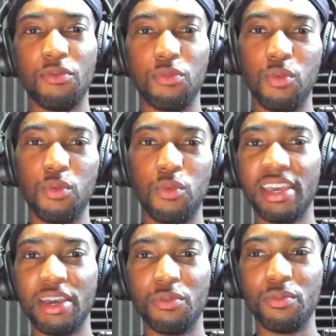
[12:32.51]
what
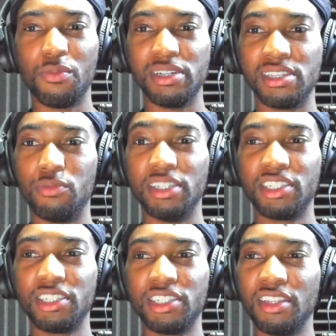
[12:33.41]
it was
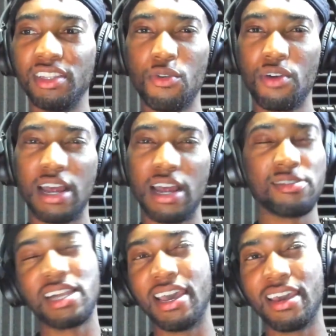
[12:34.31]
originally for. I was
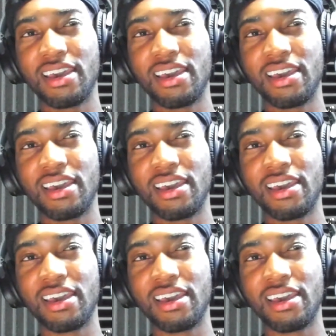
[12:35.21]
like,